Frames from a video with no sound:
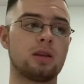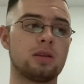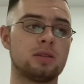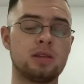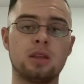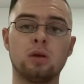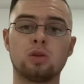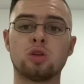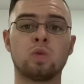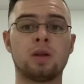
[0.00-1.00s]
City all
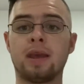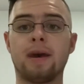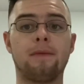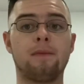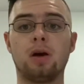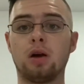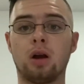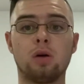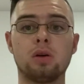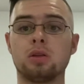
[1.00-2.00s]
just want to get a
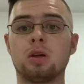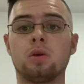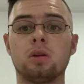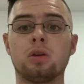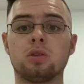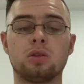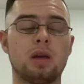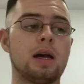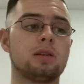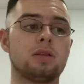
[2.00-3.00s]
goal or two on us,
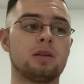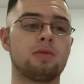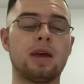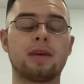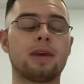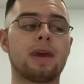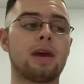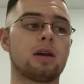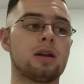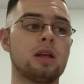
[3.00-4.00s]
and if they can
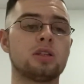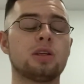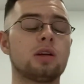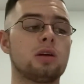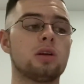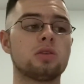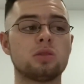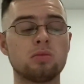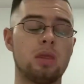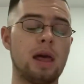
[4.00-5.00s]
get a clean sheet on
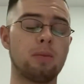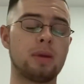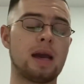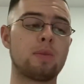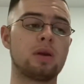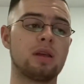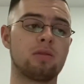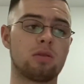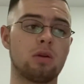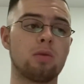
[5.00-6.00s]
us, they'll be happily
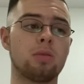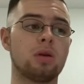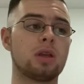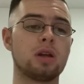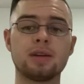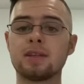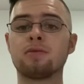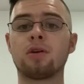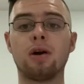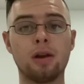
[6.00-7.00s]
through. But United
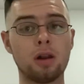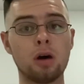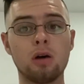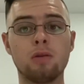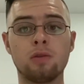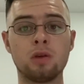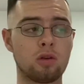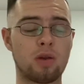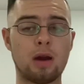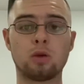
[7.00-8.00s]
have got a lot of
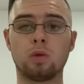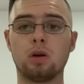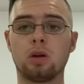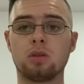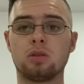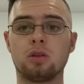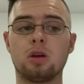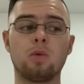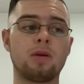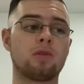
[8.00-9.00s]
groundwork to
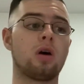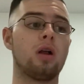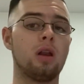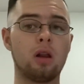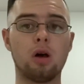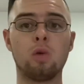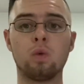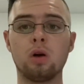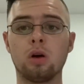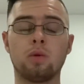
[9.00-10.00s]
do. We've got a lot of
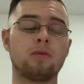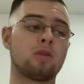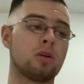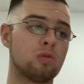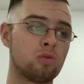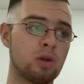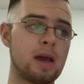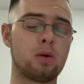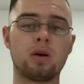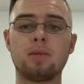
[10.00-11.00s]
work. We've got to run
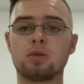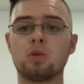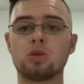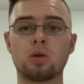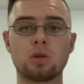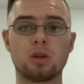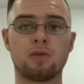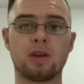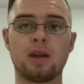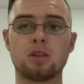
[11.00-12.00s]
our absolute socks
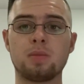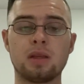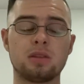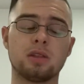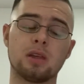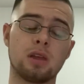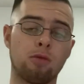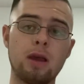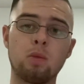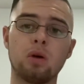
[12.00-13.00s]
off against Man City. If
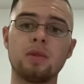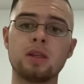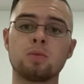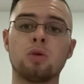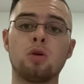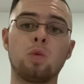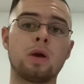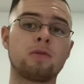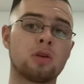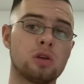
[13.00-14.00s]
we want this more,
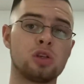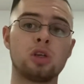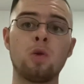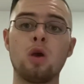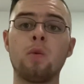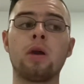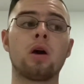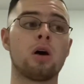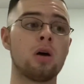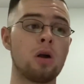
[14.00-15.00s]
we've got to show who we
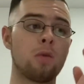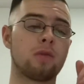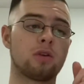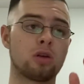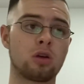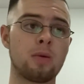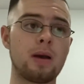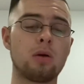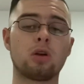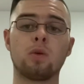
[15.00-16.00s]
are. We've got to come
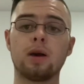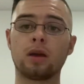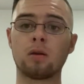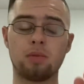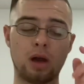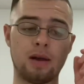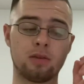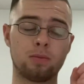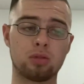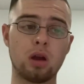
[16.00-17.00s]
out quick, have
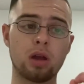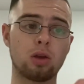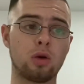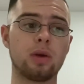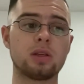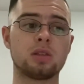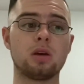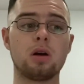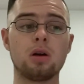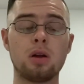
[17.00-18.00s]
a bright and quick
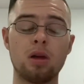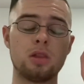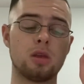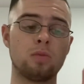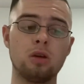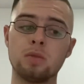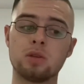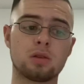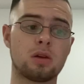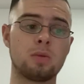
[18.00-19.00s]
start. The
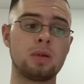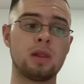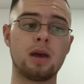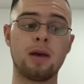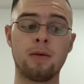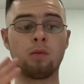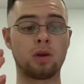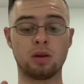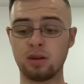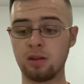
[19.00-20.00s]
movement's got to be there. We've
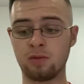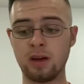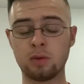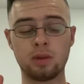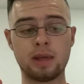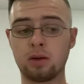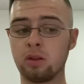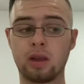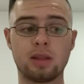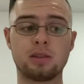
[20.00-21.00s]
got to defend when they're on
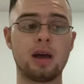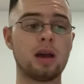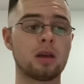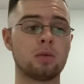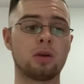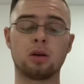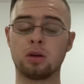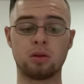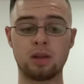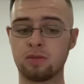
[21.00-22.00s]
the attack. We've got
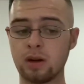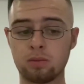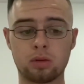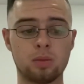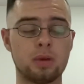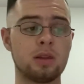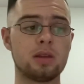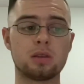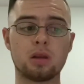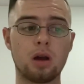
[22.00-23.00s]
to defend properly
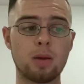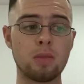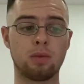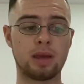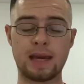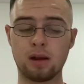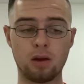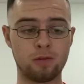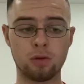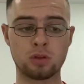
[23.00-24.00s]
this time. We cannot
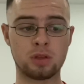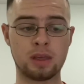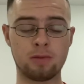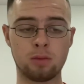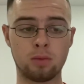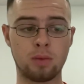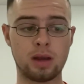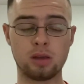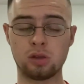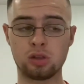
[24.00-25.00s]
afford to give
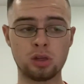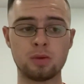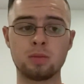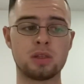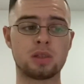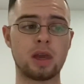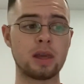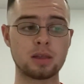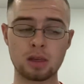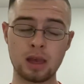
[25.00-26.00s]
away stupid
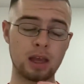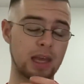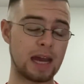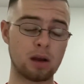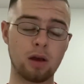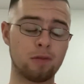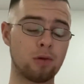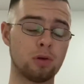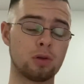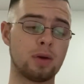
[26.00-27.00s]
mistakes. Cannot
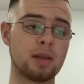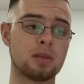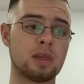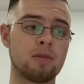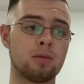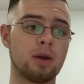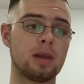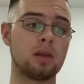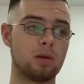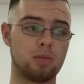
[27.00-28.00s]
afford to give
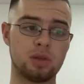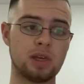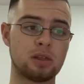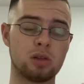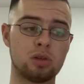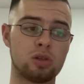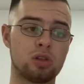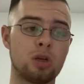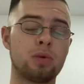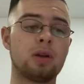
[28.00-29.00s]
away possession
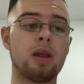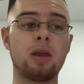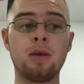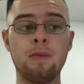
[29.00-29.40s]
stupidly.